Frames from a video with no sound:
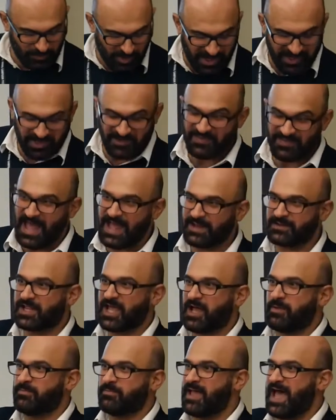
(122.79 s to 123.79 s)
about any of that,
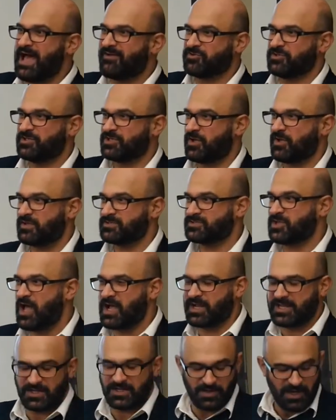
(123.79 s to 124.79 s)
come after the
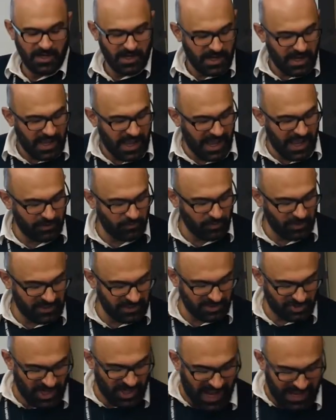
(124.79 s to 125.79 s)
talk and, and we
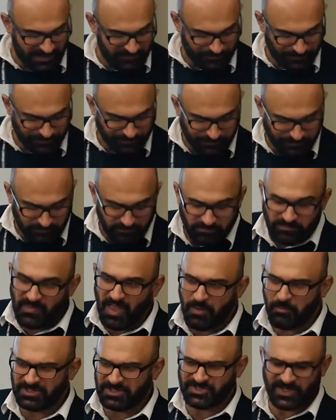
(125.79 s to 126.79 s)
can chat.
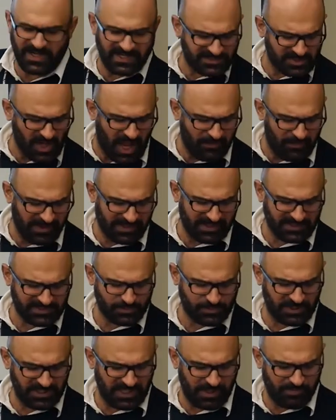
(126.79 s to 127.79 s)
But today's topic
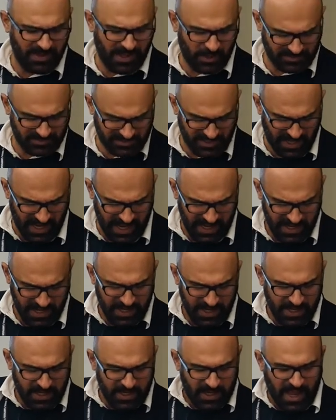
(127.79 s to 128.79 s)
is really about, uh,
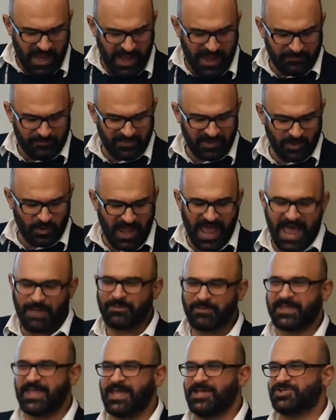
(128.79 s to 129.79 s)
um, you know,
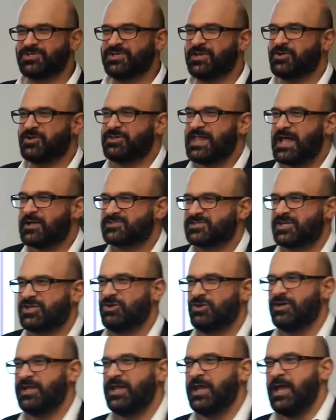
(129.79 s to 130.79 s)
application cloud
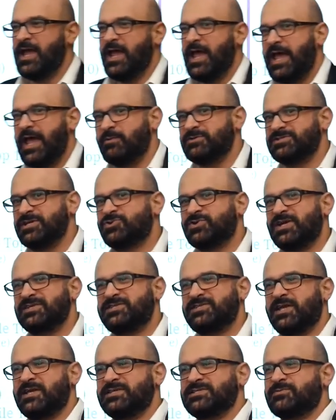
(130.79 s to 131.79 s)
security. It was
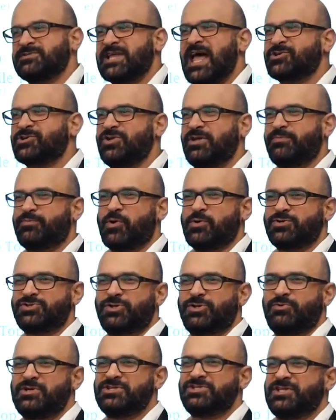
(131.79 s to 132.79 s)
interesting because I was actually approached
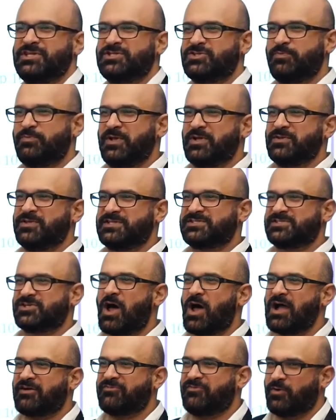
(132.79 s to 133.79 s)
originally to build this
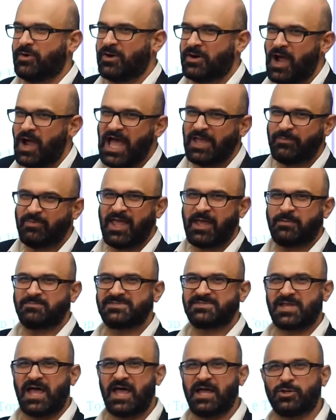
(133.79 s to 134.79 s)
talk for
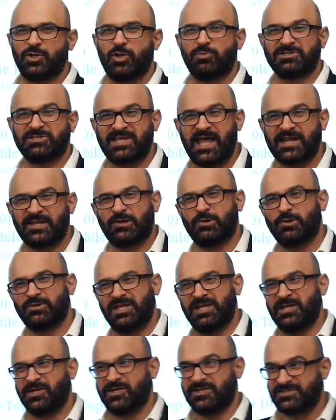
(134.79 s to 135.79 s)
IBM's uh, global technical
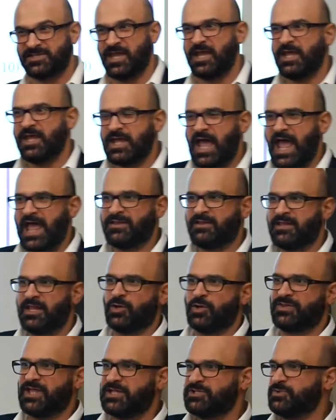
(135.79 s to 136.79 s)
leaders, and you
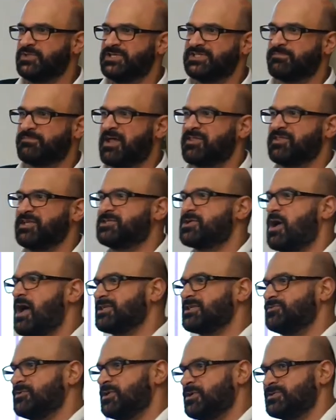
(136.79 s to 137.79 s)
know they do these monthly
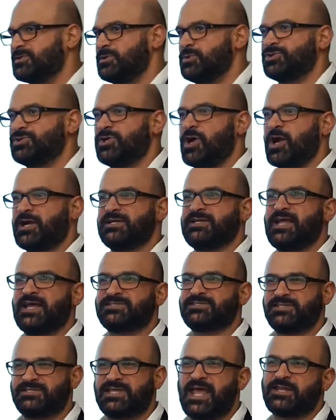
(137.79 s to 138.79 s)
talks with their solution
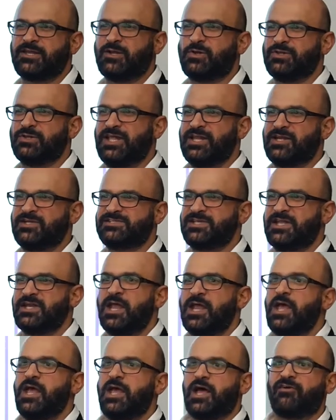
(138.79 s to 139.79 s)
architects and technical leaders, and
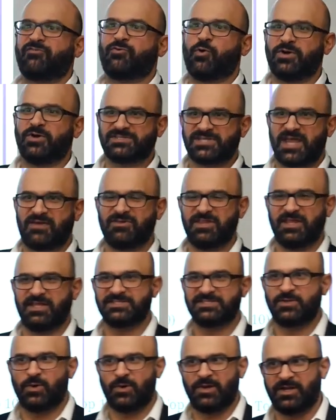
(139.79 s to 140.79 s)
of course everything
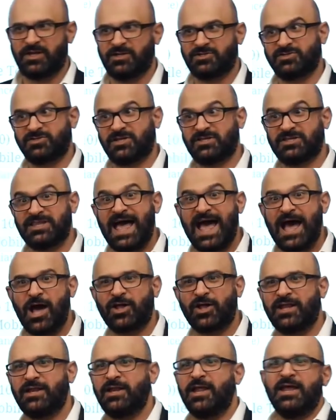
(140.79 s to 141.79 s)
is going into the
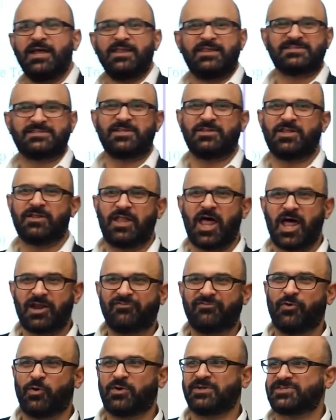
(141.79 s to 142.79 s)
cloud, and there's a lot
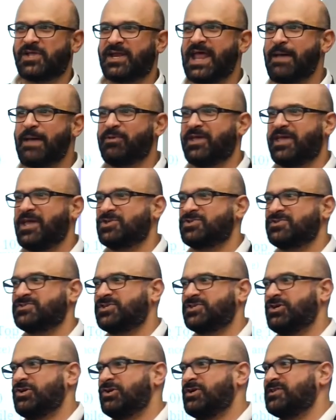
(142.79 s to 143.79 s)
of focus on application
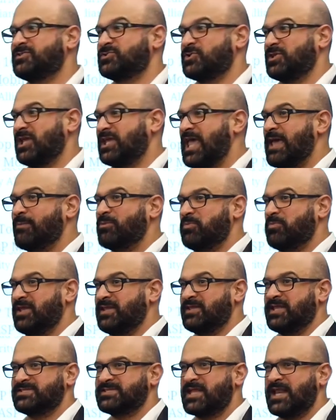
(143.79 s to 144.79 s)
security. So they came to me
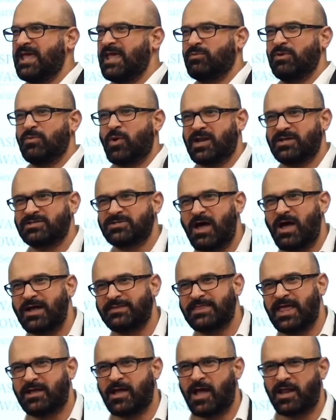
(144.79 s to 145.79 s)
and they said, hey, we want a
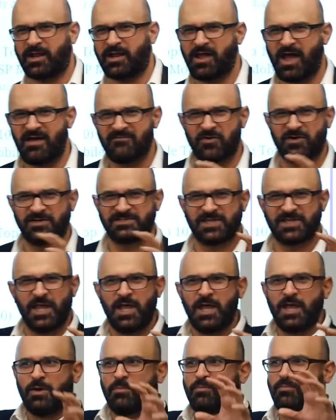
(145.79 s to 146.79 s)
talk that kind of covers
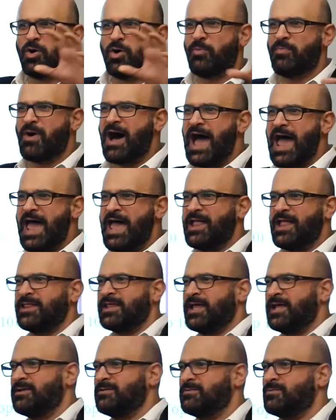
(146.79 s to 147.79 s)
mobile
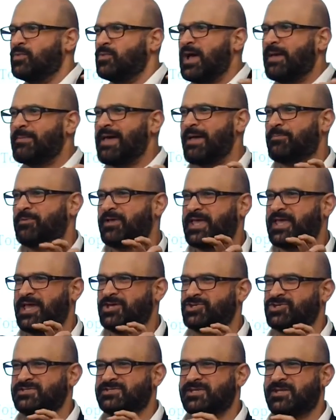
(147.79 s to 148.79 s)
and web
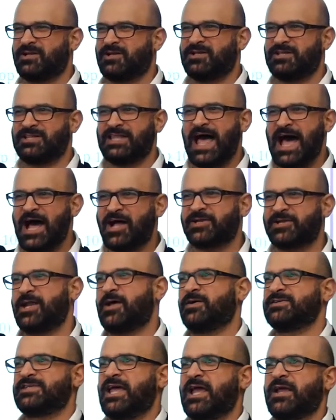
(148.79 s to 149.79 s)
applications and cloud, and
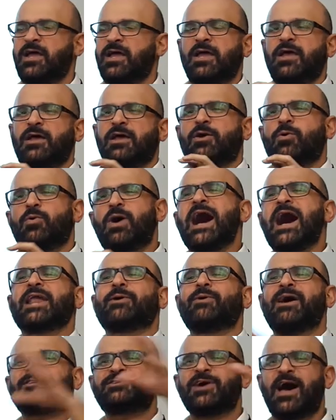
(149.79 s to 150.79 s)
I was like well, how
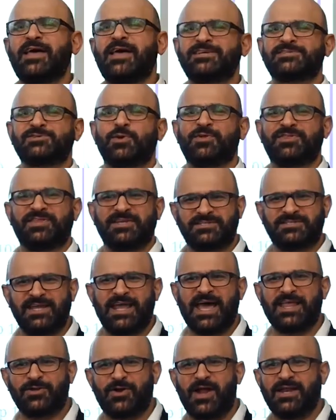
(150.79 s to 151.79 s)
do I tie this whole thing
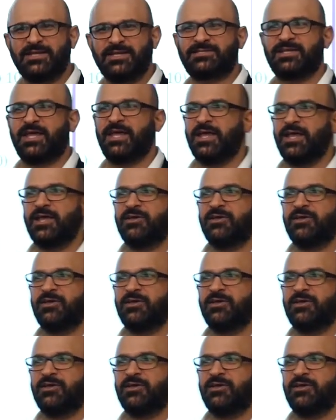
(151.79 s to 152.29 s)
together? I need to